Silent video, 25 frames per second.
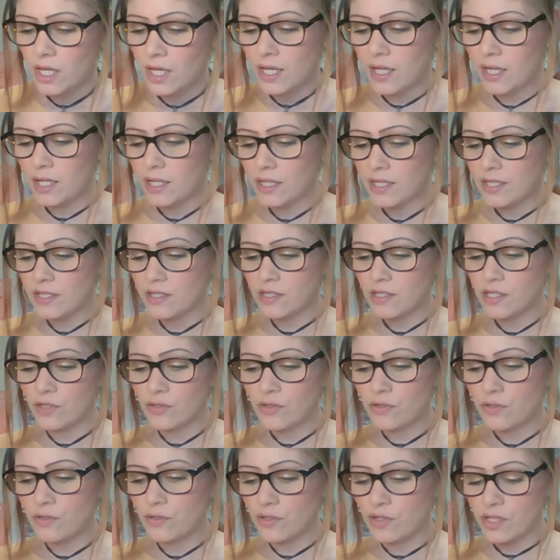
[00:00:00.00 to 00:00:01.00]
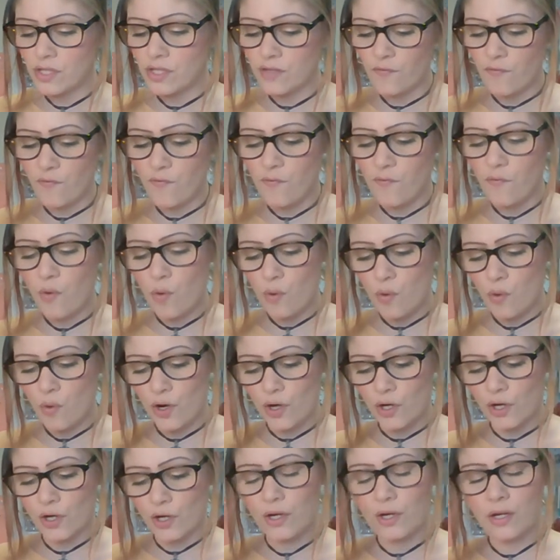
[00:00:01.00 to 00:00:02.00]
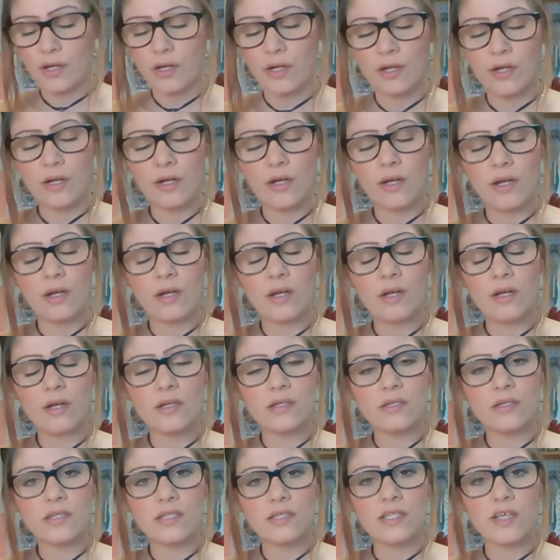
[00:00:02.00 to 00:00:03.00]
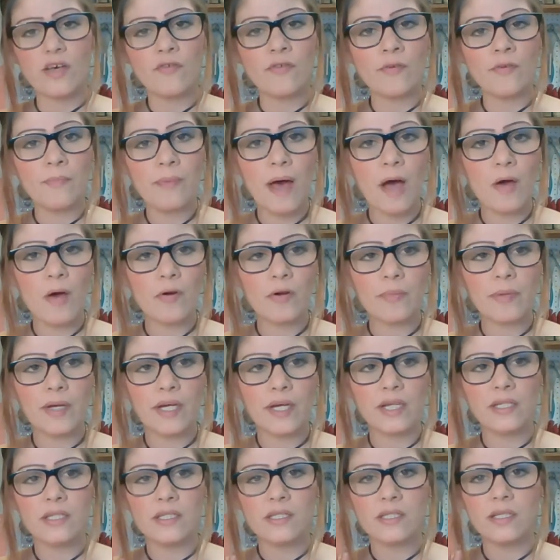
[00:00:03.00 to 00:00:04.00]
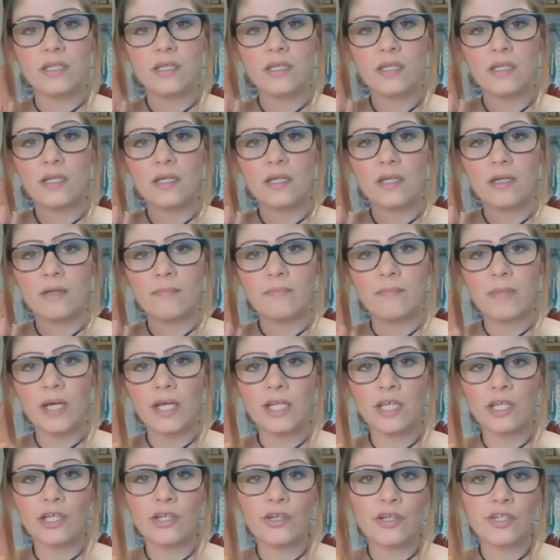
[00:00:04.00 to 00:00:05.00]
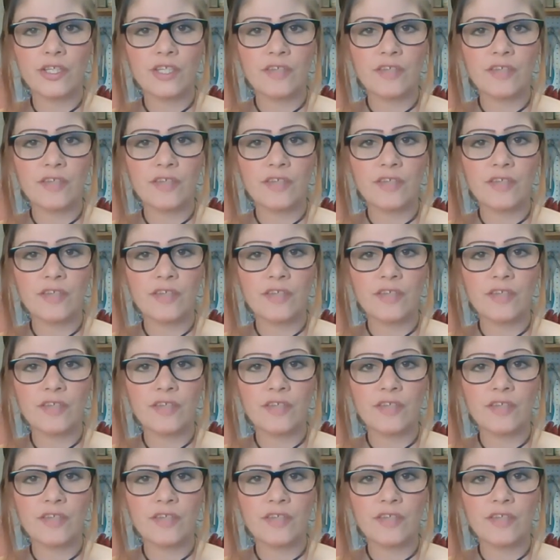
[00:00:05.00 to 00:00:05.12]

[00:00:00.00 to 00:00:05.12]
It is used for self-empowerment, making your